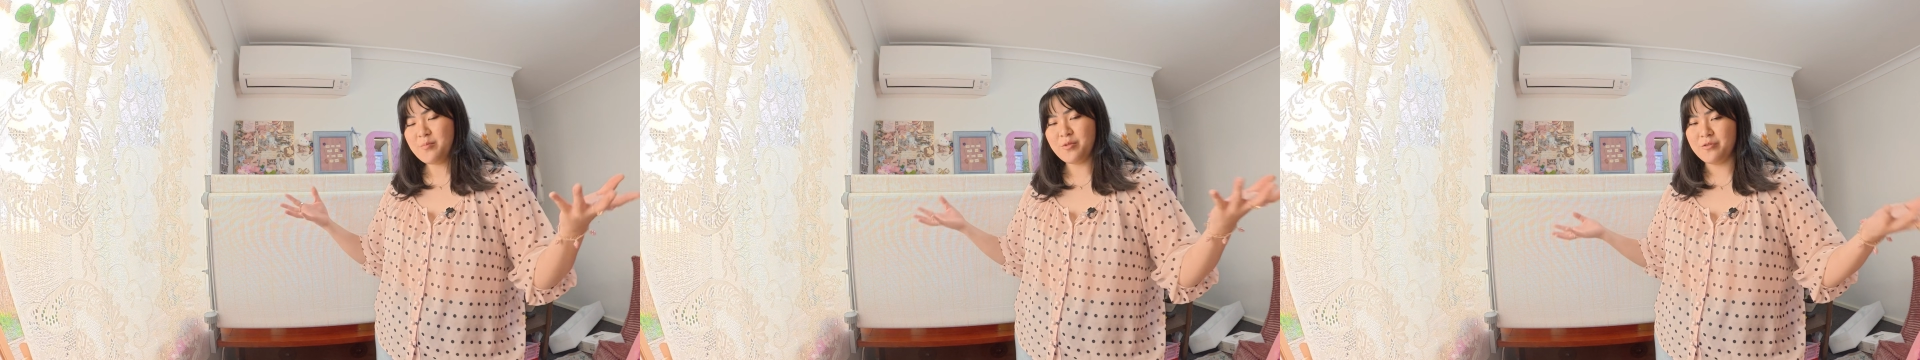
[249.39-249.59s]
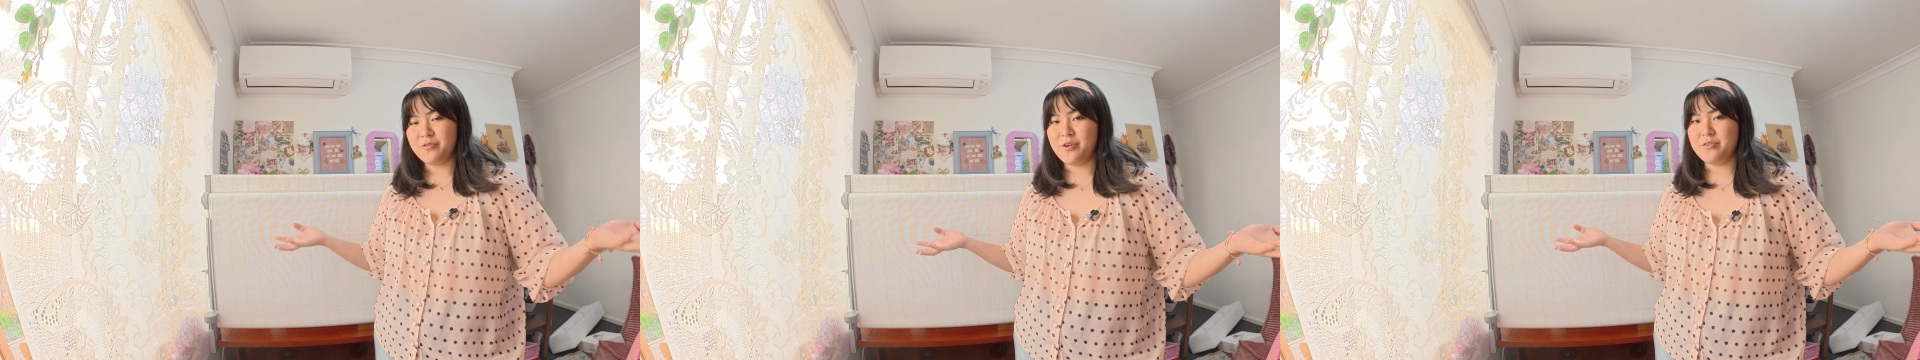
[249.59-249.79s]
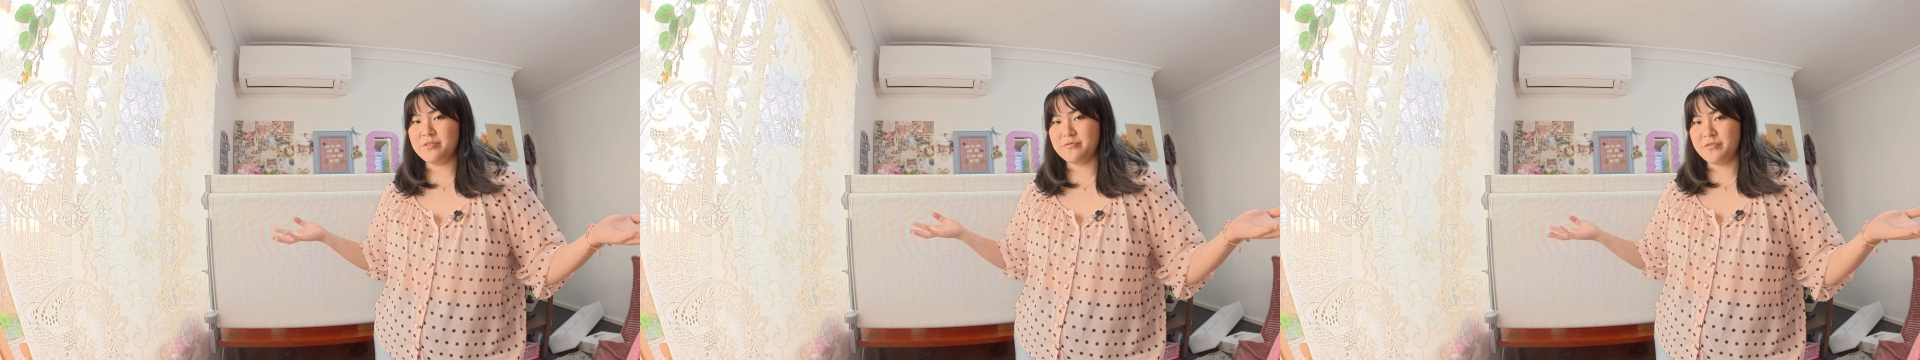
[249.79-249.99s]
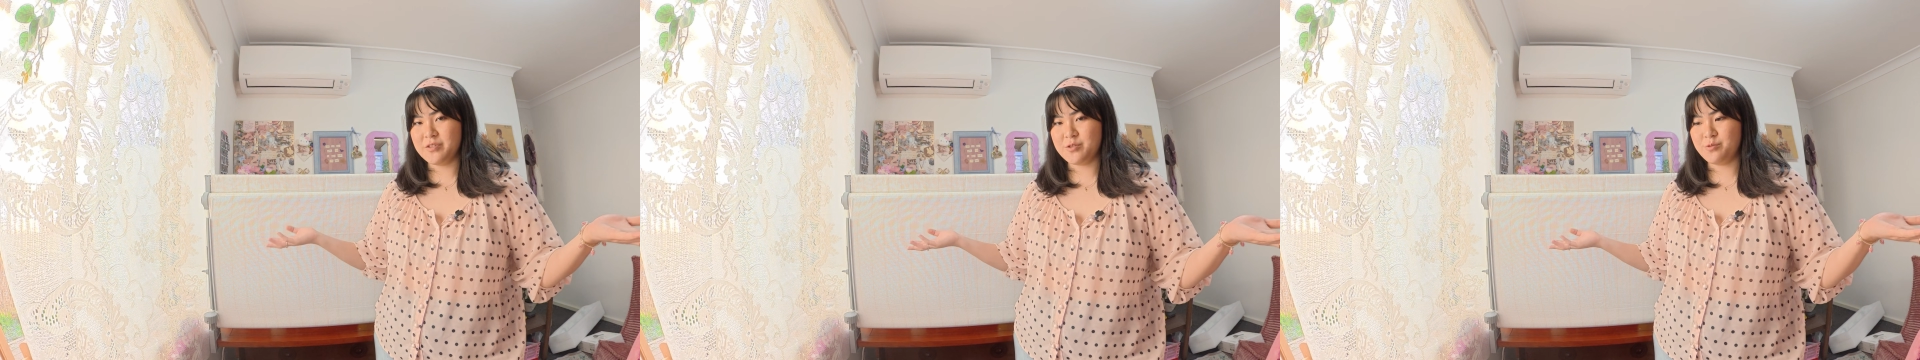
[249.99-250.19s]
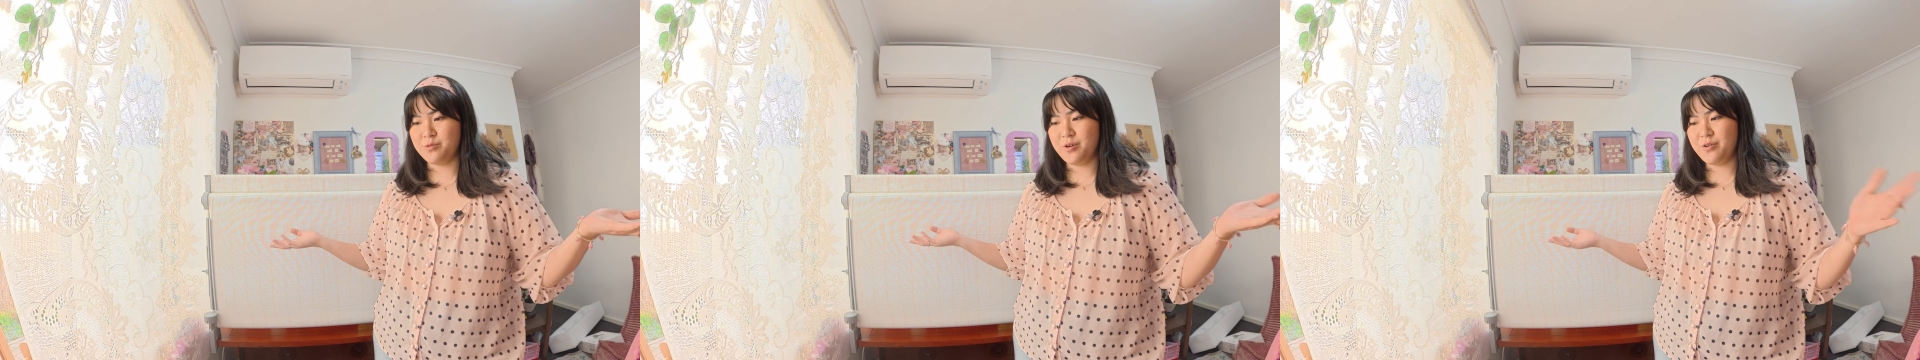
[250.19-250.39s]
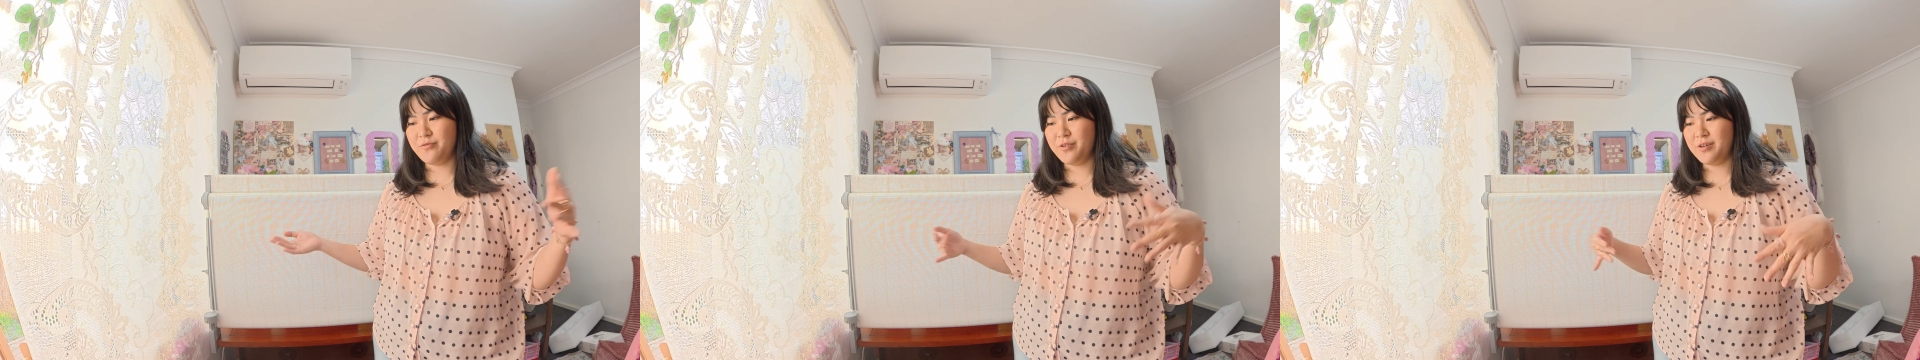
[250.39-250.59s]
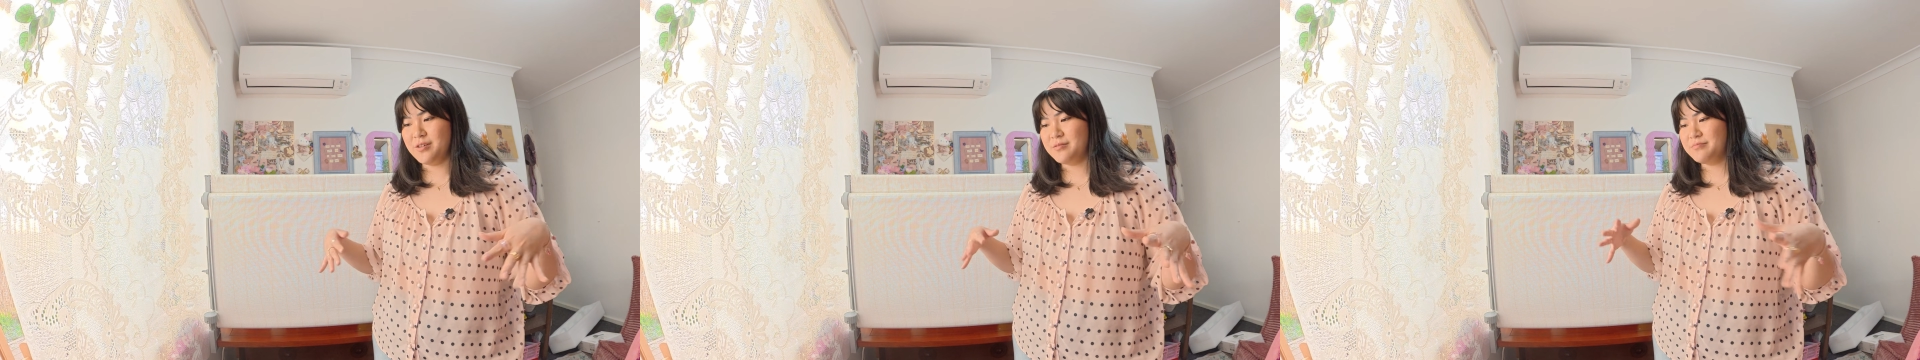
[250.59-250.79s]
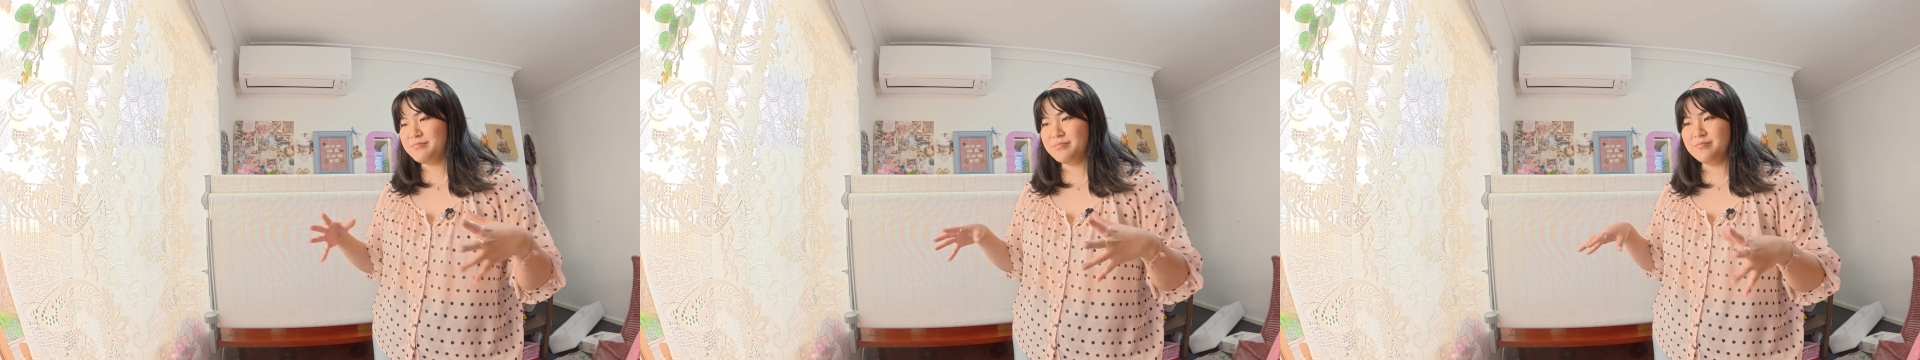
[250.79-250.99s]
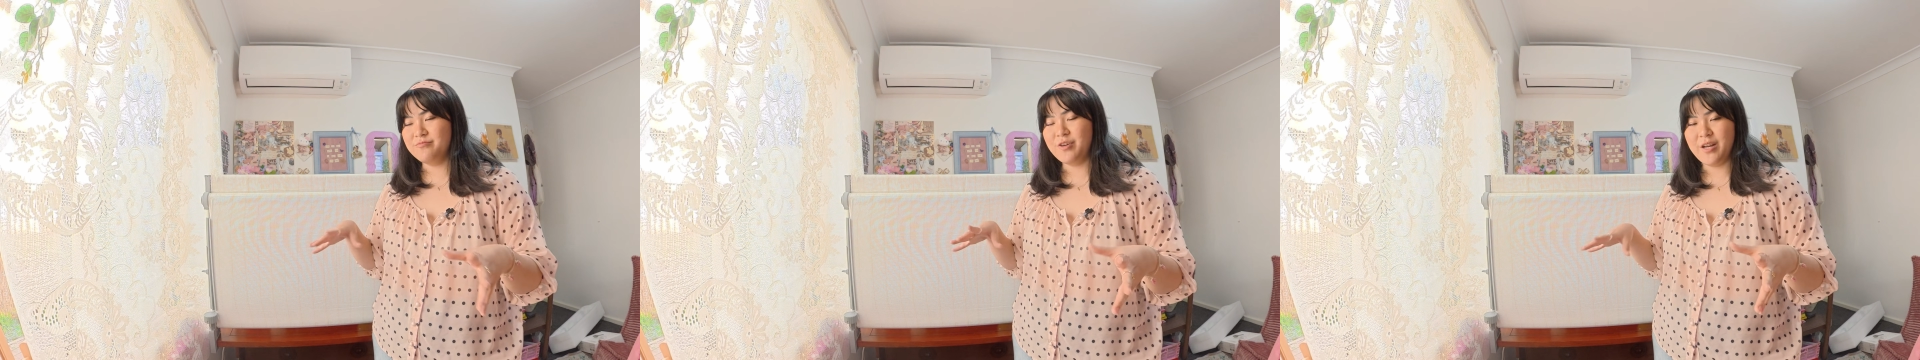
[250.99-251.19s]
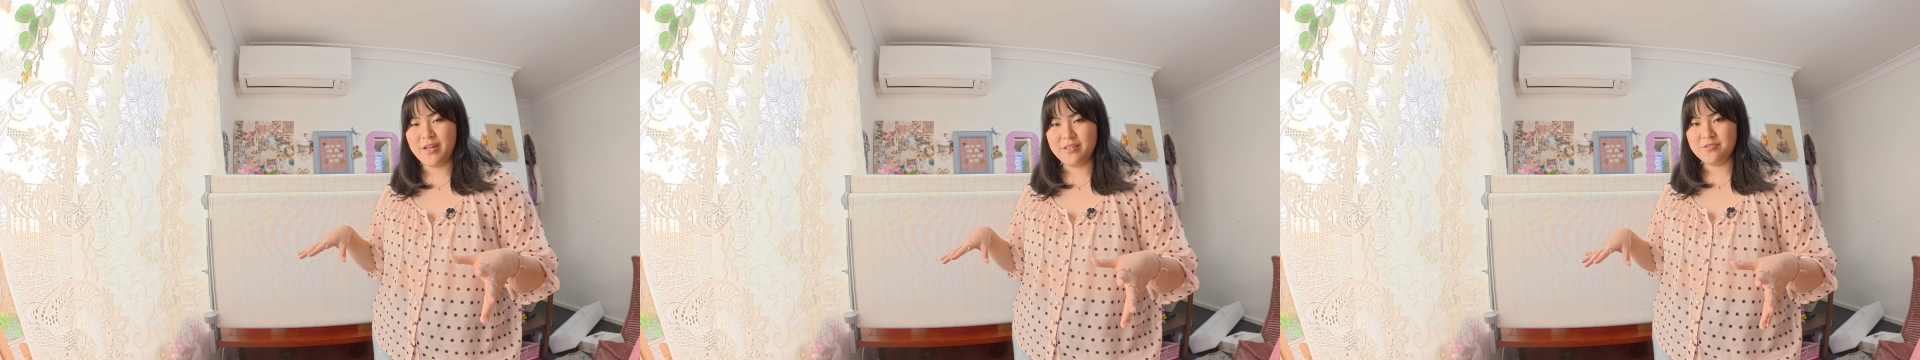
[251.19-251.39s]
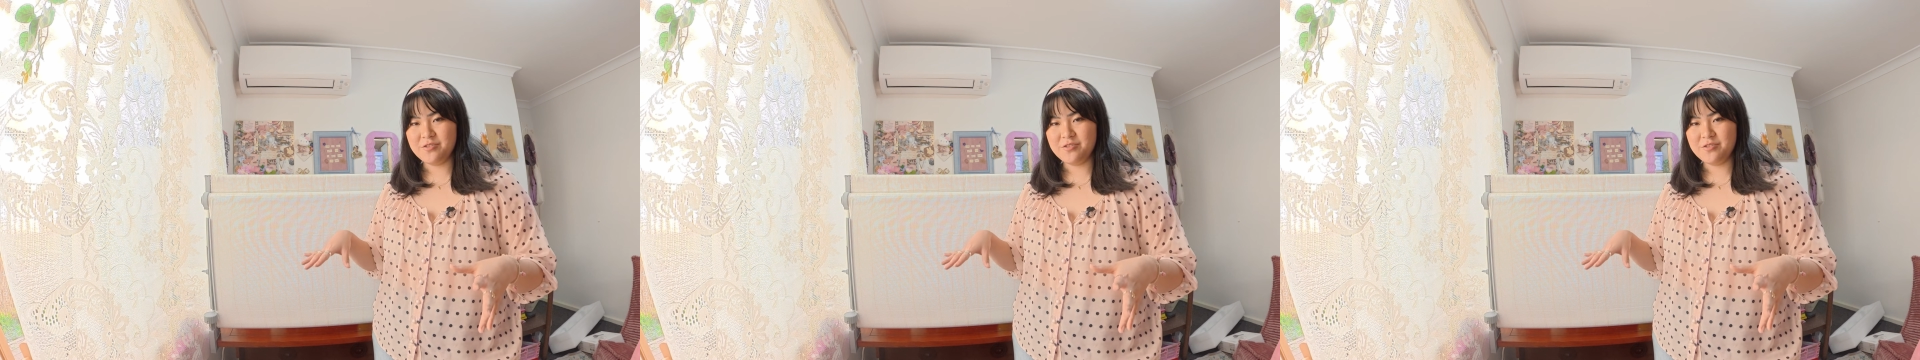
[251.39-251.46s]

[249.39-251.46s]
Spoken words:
prefers visual over written